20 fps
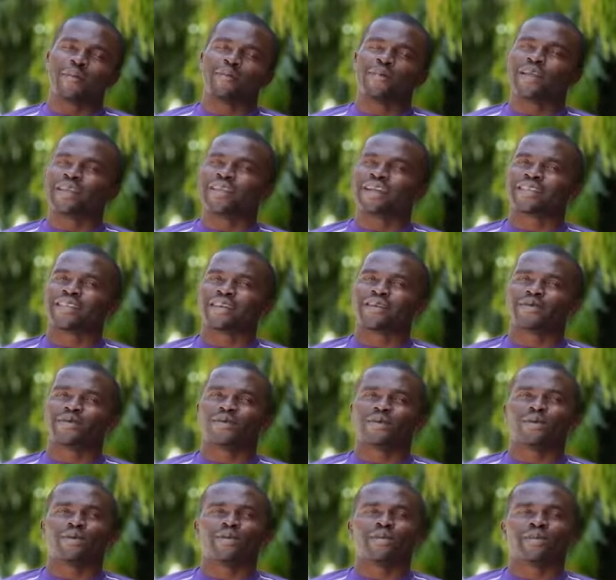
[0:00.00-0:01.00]
our players are
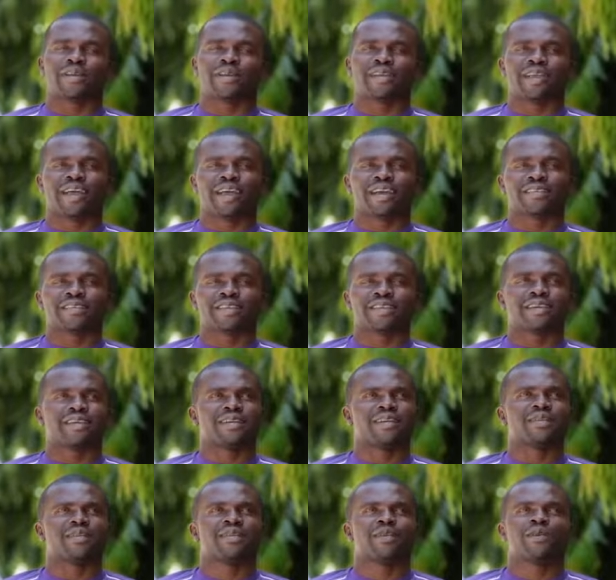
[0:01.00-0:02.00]
so relaxed.
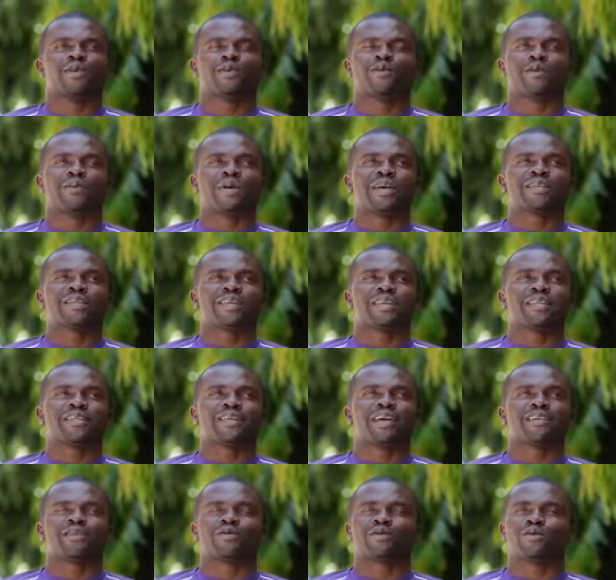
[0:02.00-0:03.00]
Uh, some are saying
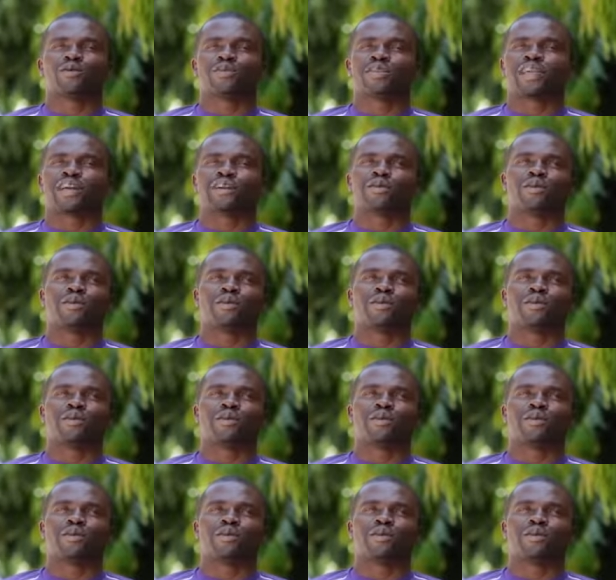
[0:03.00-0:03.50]
that, coach, thank